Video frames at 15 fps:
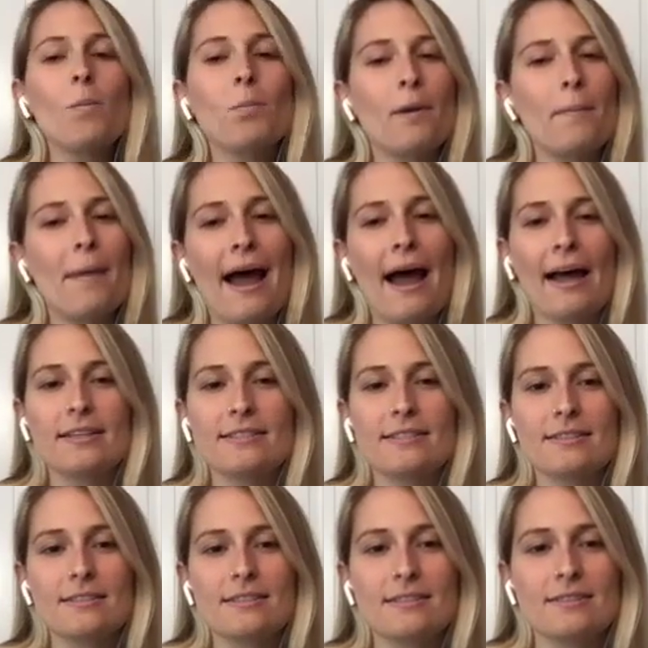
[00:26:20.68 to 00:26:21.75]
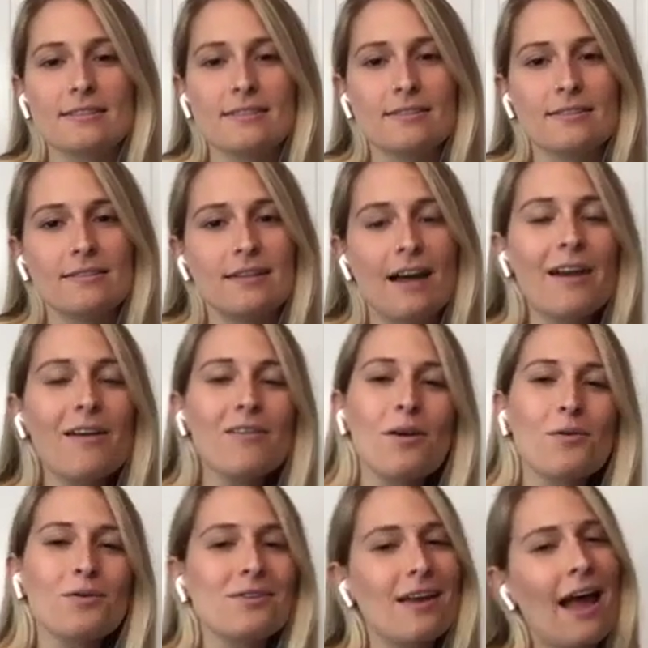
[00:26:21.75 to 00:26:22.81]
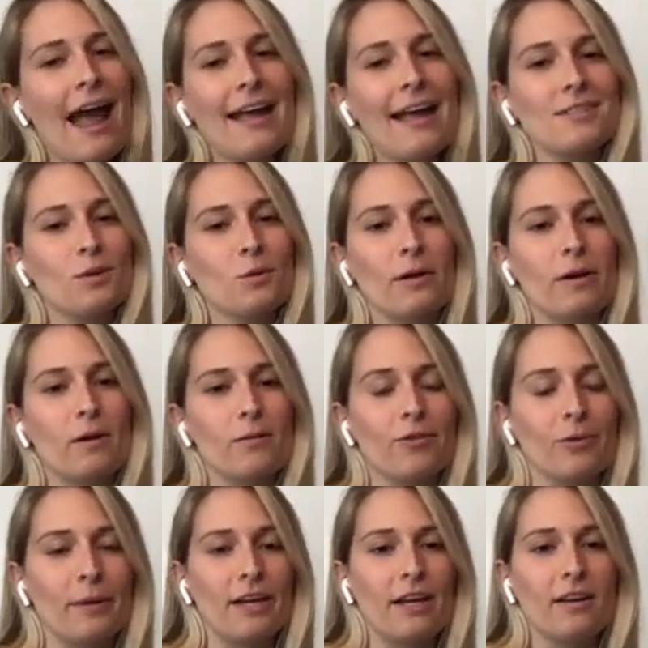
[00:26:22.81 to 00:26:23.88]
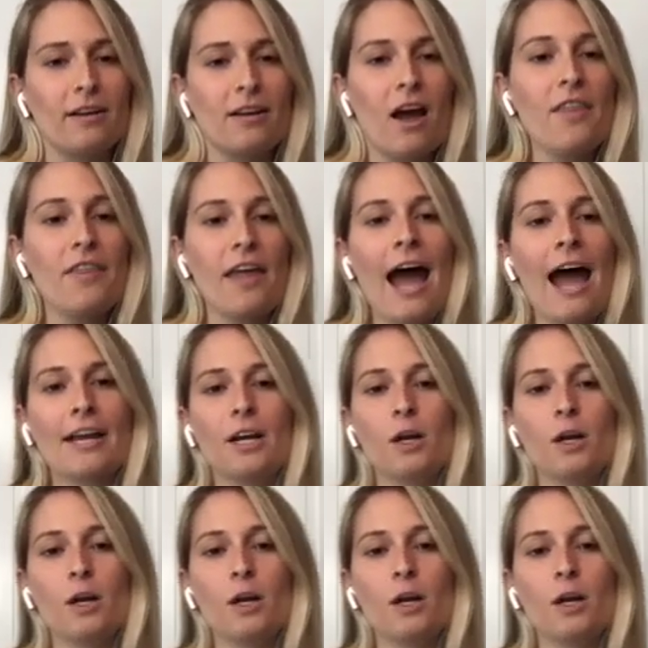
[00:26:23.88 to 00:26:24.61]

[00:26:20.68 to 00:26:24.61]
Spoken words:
all brim hats. I don't know. Hats are weird for me. Not the hat